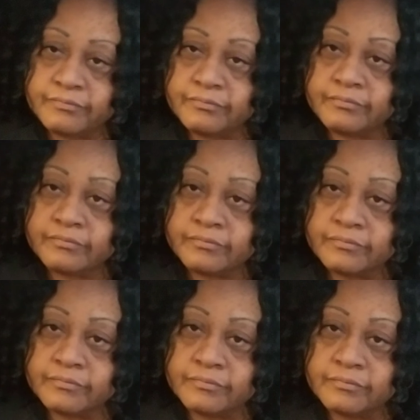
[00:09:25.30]

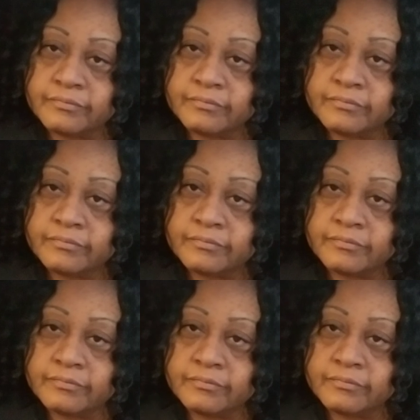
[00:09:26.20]

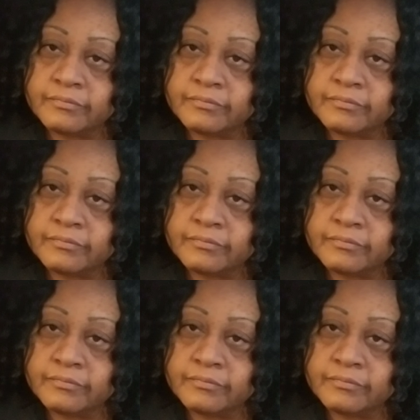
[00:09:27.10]
(silence)